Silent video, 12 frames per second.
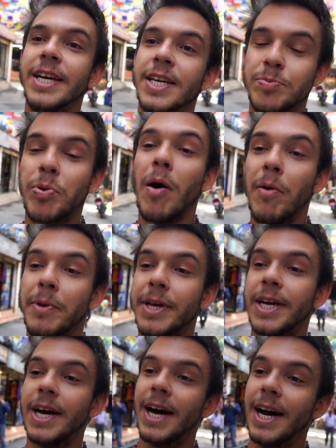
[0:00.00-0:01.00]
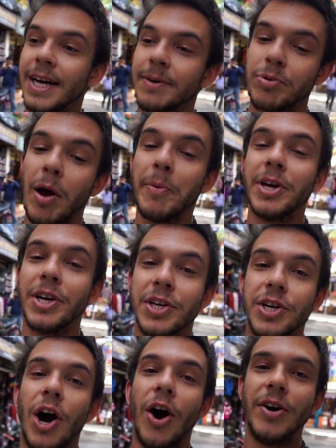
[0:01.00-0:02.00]
is probably a
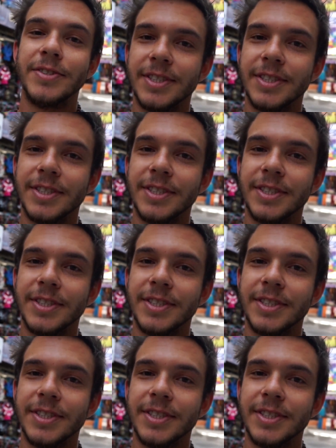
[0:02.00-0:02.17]
good call.